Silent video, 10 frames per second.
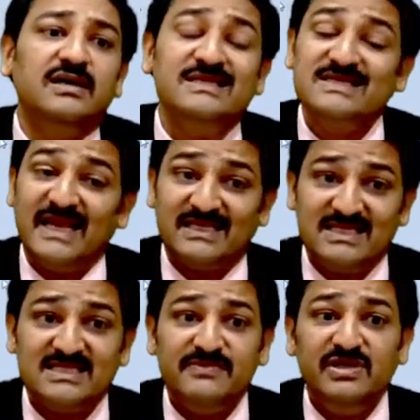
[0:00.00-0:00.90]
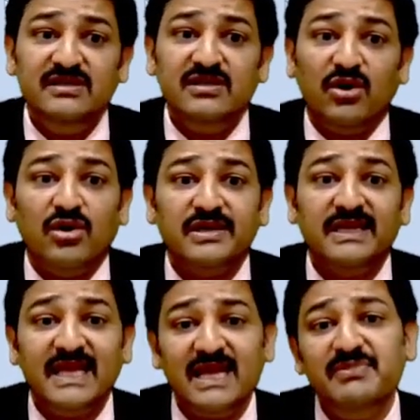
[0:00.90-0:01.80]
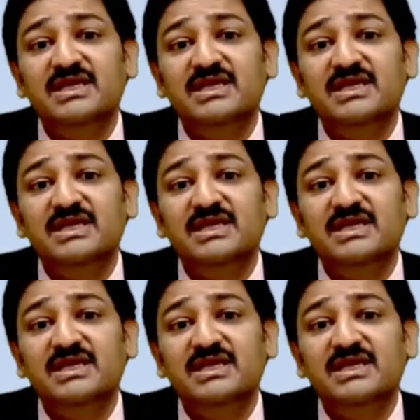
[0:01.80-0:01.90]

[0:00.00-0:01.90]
is accessible or can be